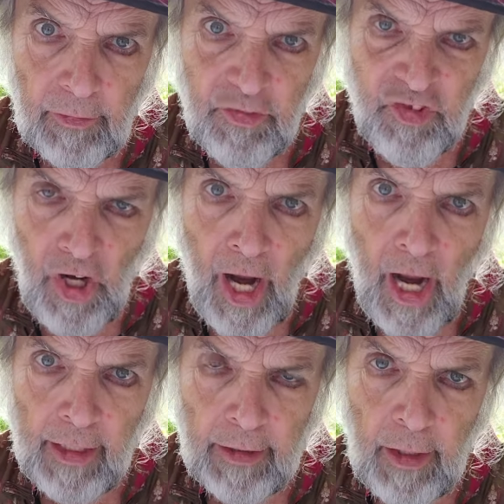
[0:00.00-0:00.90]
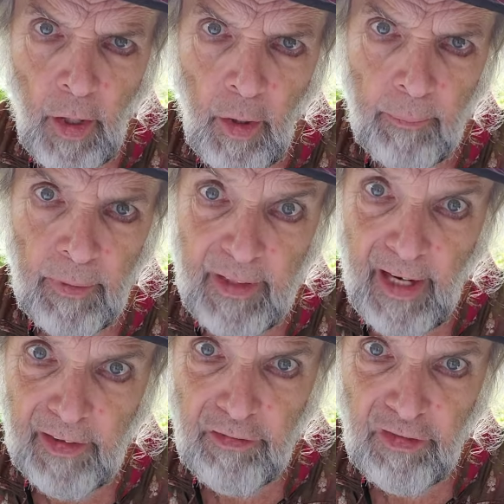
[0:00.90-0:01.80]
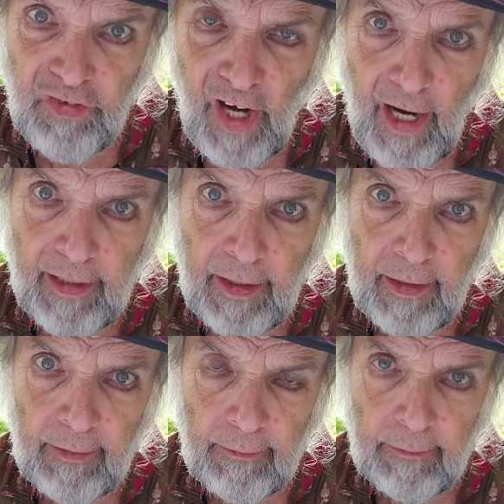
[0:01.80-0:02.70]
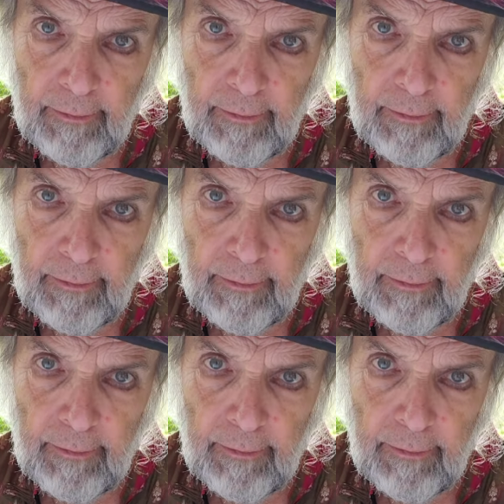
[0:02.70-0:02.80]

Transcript: shag carpet. Extra shaggy.